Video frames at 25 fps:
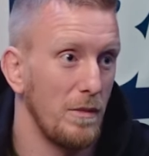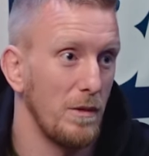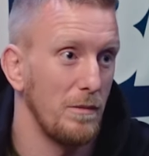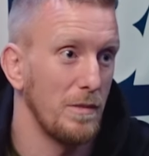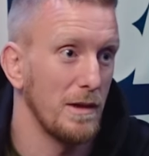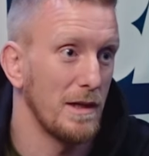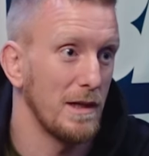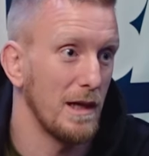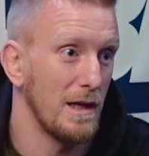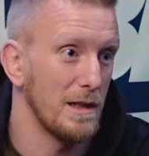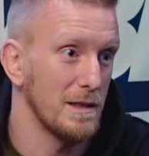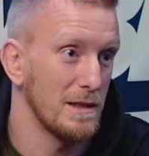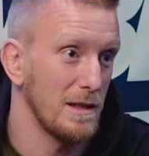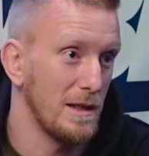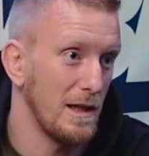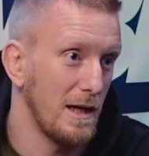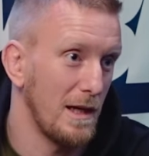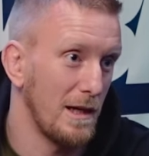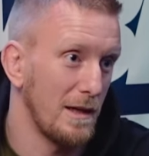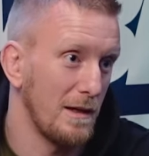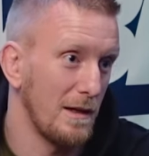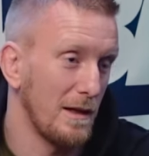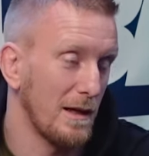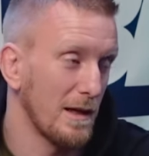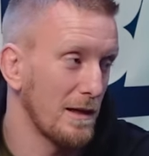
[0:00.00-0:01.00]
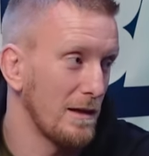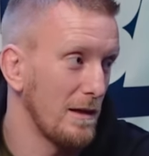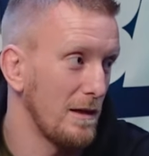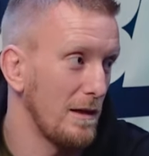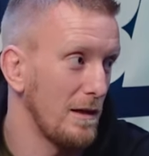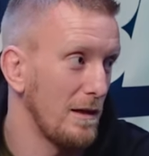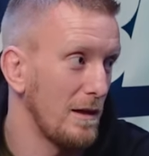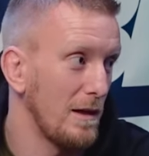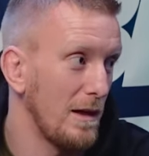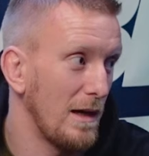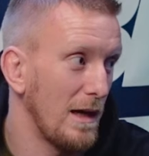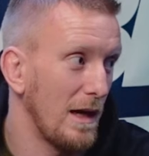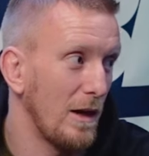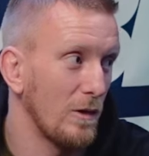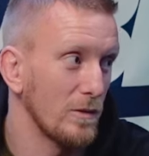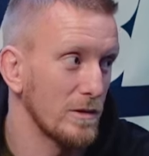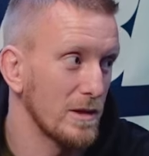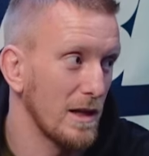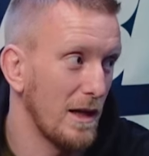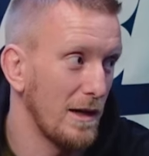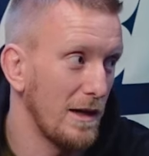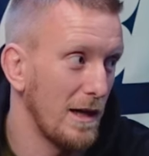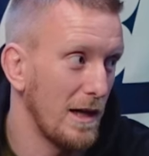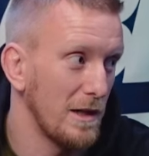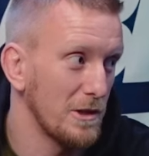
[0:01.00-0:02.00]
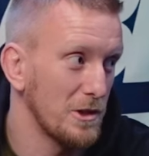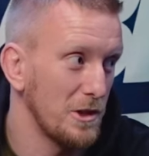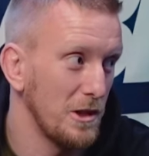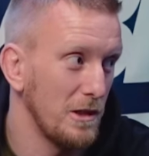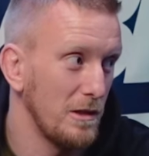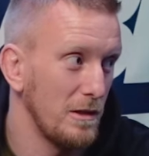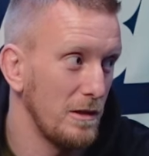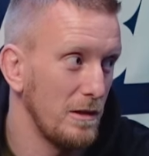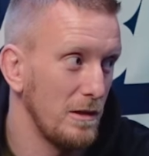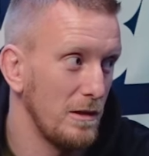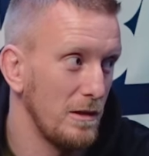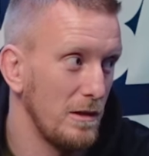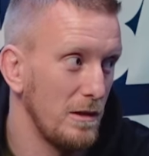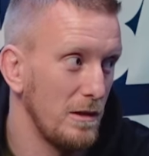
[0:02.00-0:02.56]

but because he had like a outside ashi,